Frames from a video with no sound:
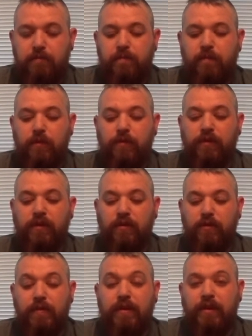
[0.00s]
using
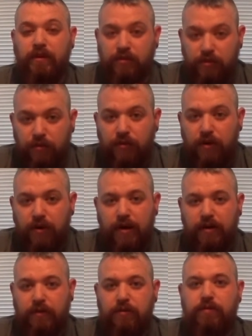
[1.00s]
equipment that you know
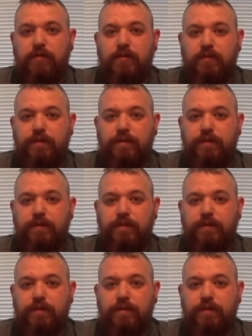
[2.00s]
how to use.